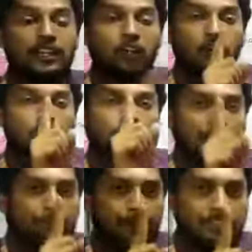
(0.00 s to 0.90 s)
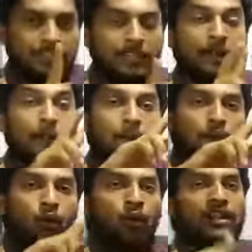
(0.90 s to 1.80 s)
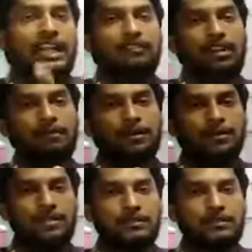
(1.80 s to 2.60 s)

not one person, more than one person,